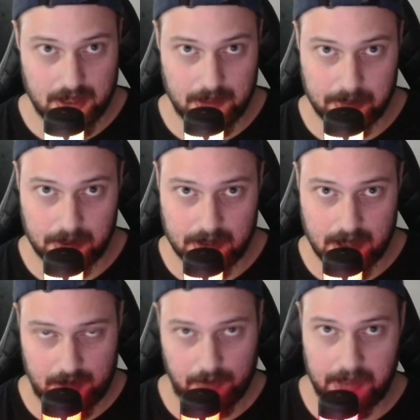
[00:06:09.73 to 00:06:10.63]
input
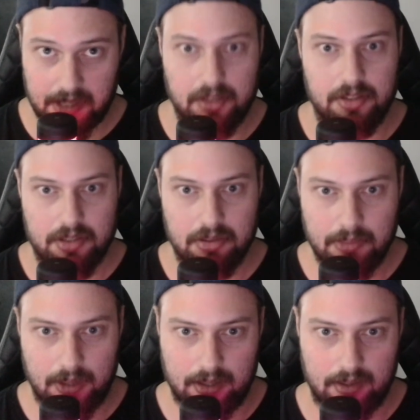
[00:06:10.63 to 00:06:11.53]
that you've been
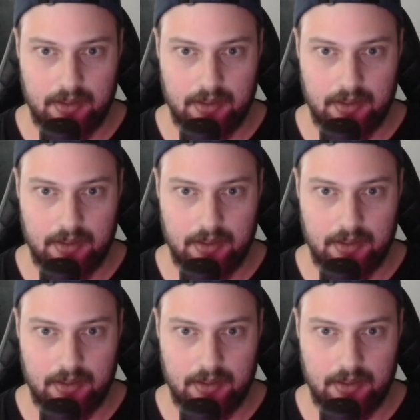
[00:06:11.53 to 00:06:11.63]
consuming,